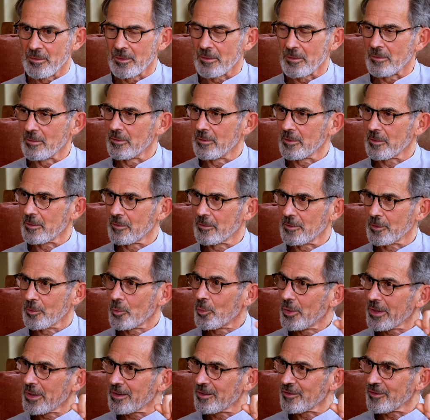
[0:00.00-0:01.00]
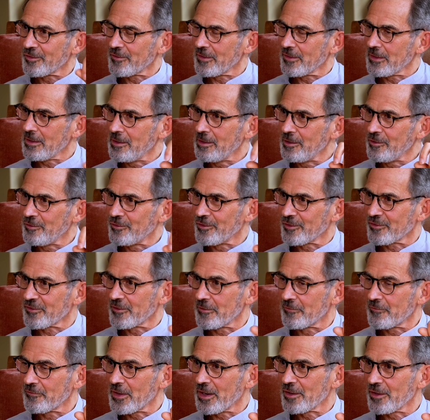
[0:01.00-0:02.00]
the quickest, the
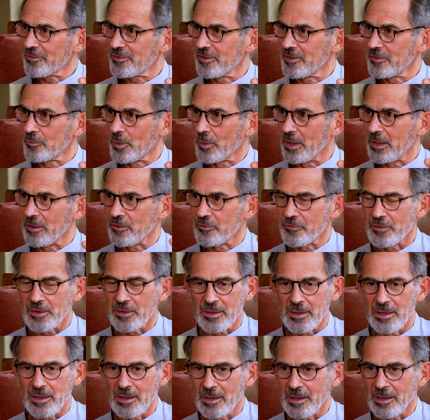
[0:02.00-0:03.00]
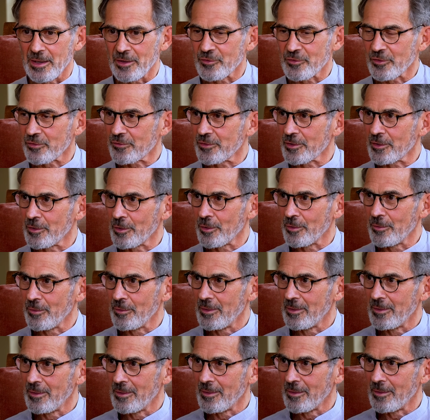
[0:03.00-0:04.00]
easiest, the fastest way is for King Lear just to
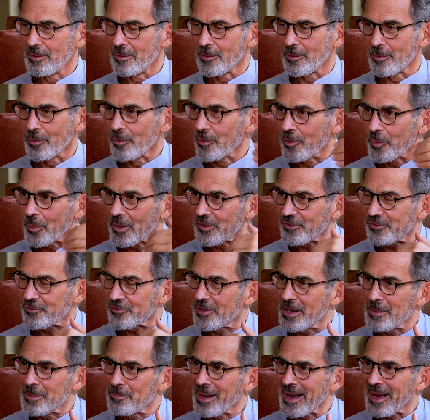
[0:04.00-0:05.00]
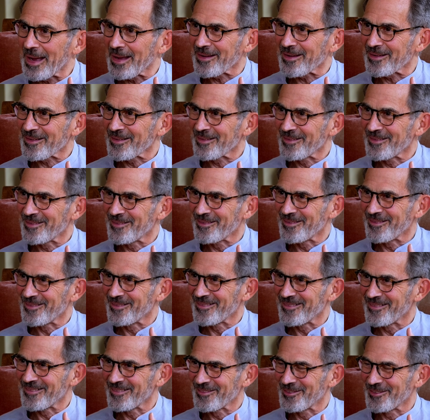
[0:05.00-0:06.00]
go all the way straight back
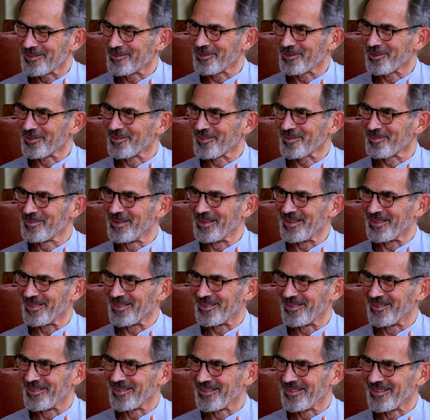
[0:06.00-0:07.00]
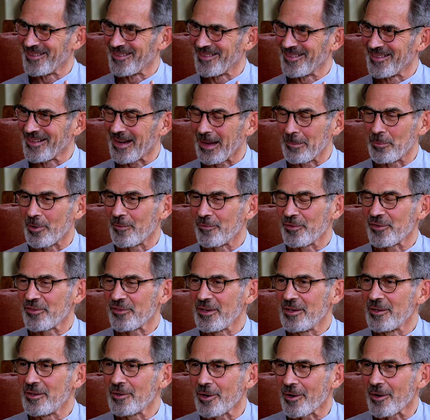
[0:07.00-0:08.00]
to John Smith. I'm
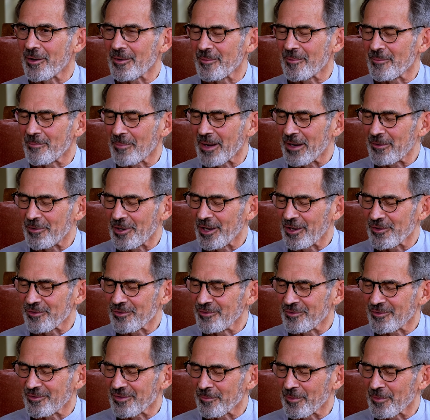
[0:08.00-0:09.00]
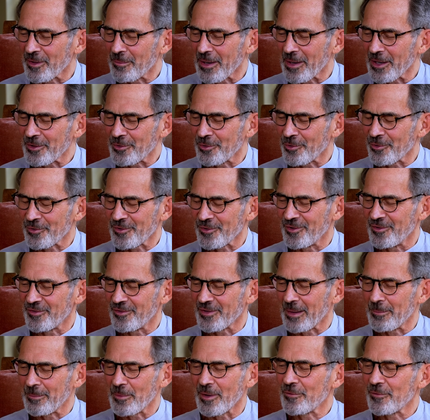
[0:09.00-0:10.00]
obviously not my relationship with my
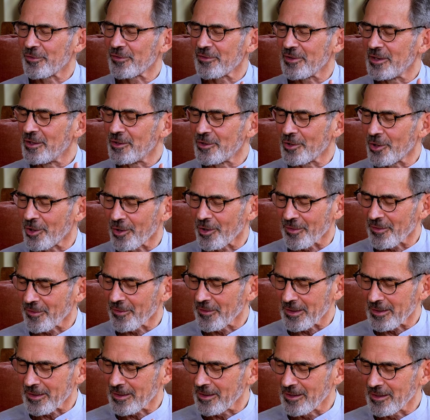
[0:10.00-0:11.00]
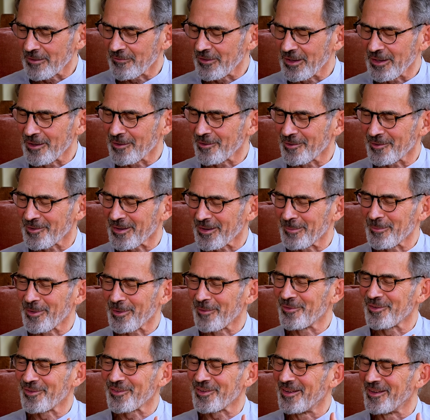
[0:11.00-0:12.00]
daughters. I'm obviously not the King of England.
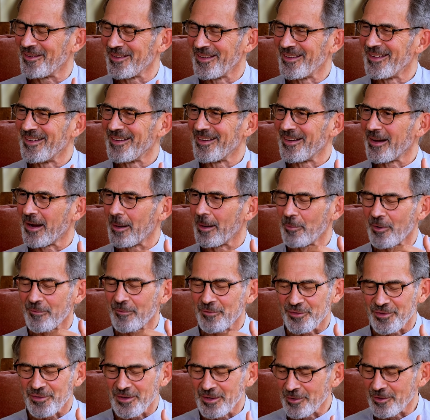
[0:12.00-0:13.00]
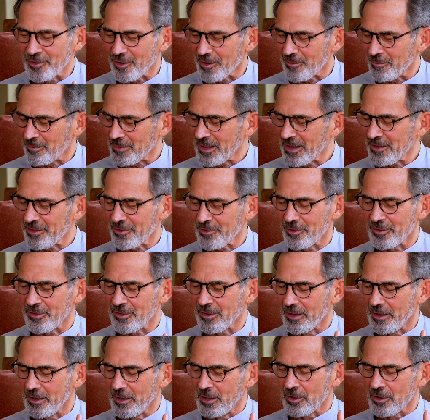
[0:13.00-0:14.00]
I'm obviously not my
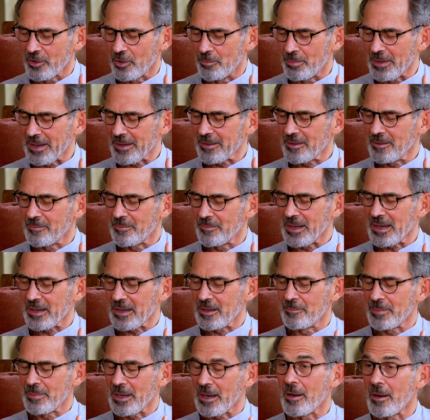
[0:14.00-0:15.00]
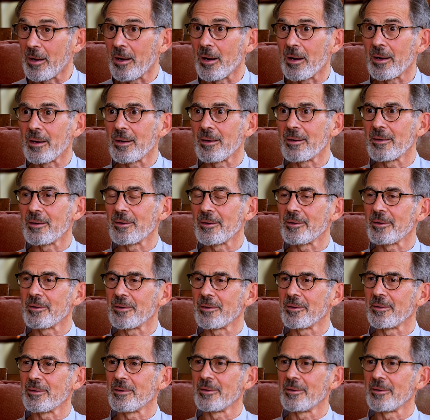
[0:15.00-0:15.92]
thought. Go back and back and back. Oh,